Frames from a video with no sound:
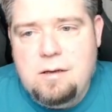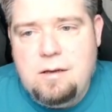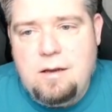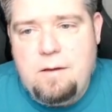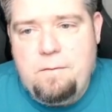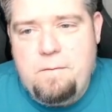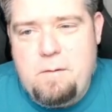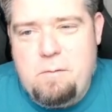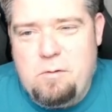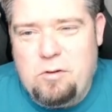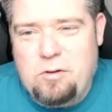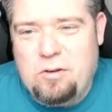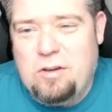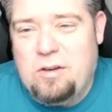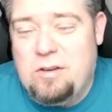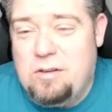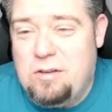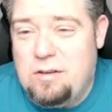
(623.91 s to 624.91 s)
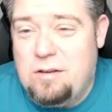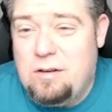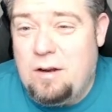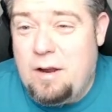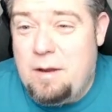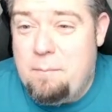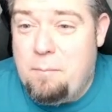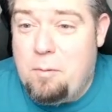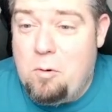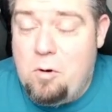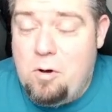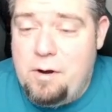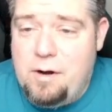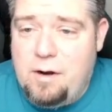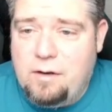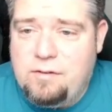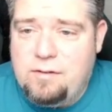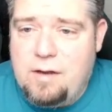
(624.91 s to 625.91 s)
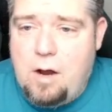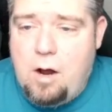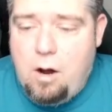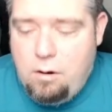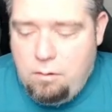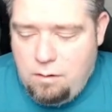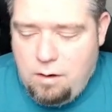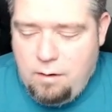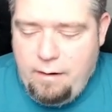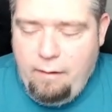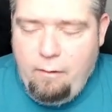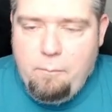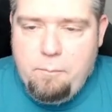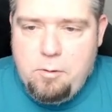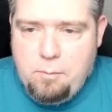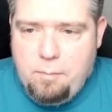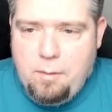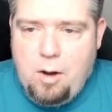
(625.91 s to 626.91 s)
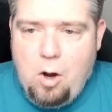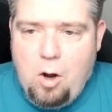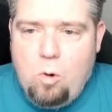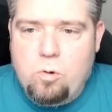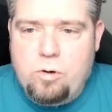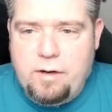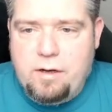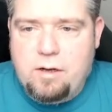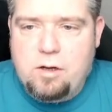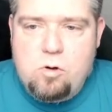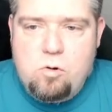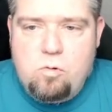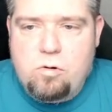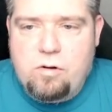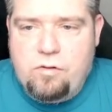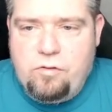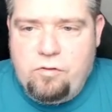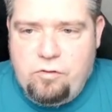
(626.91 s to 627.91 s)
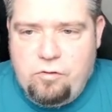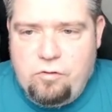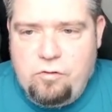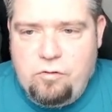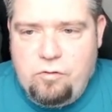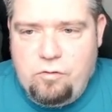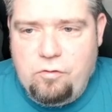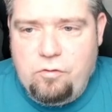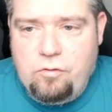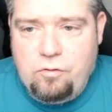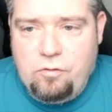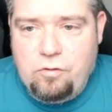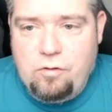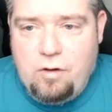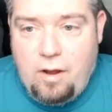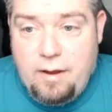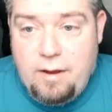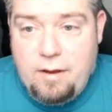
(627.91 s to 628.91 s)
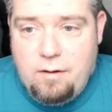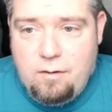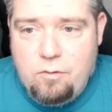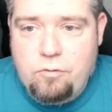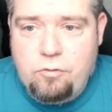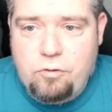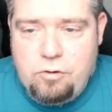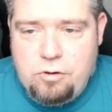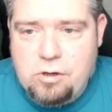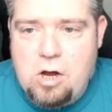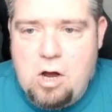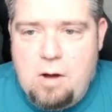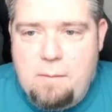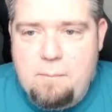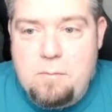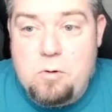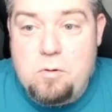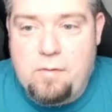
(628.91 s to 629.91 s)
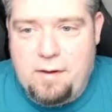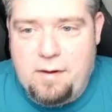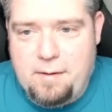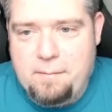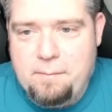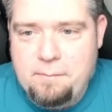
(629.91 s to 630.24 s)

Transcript: if it was like important, I'd say I'll help you by holding the corners like so you can't move it,